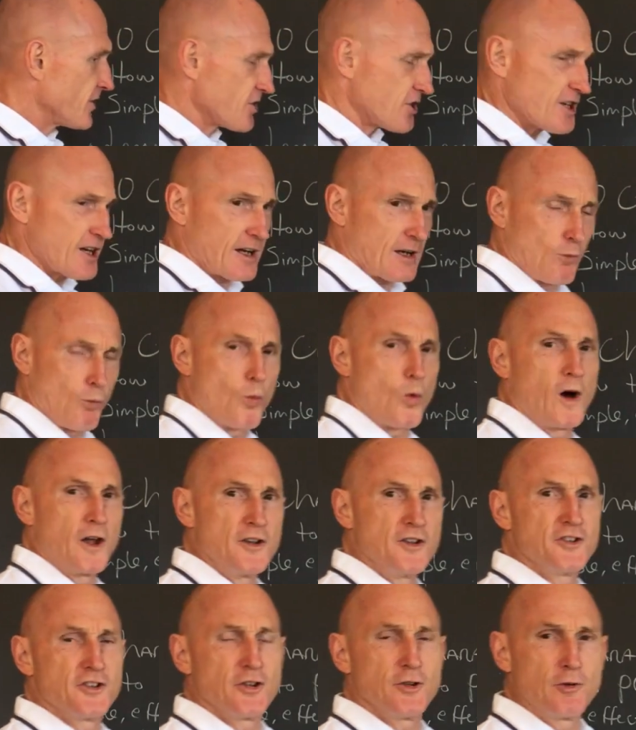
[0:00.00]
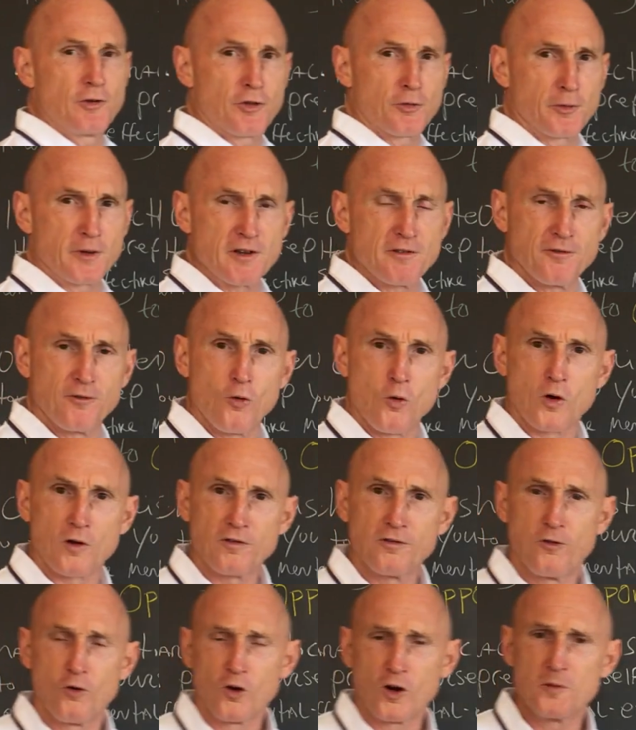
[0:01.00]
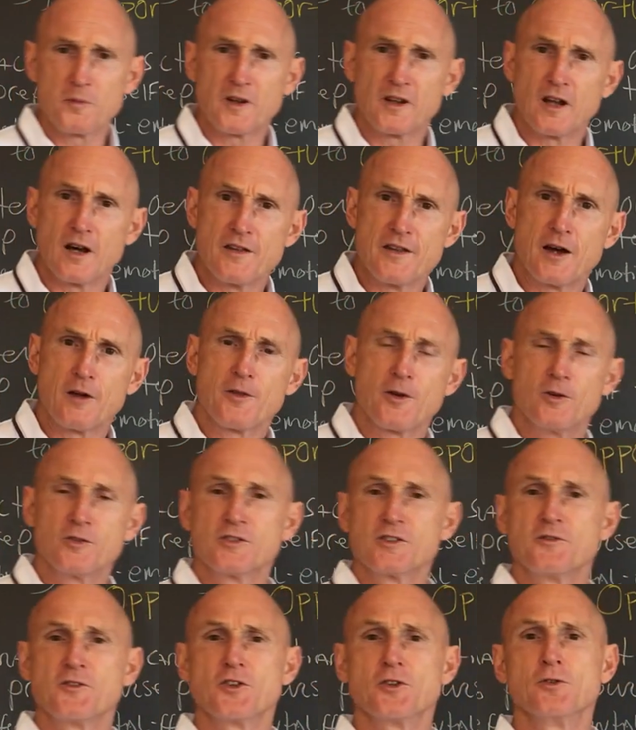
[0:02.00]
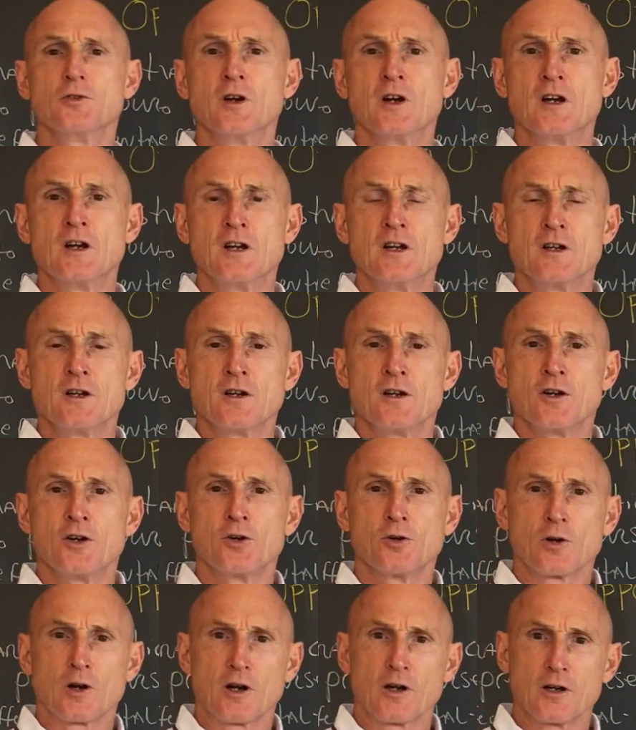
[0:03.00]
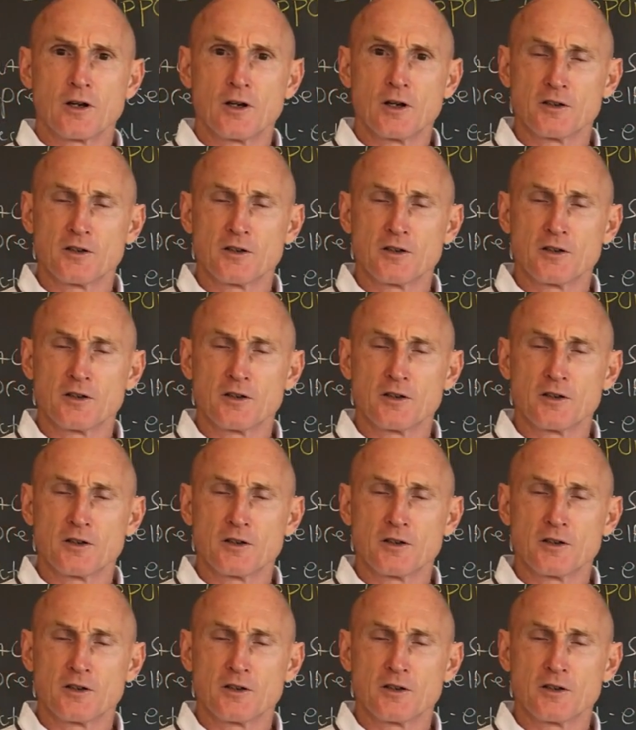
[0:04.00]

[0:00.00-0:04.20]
CHEK 1-2-3-4 formula. Now, those of you who are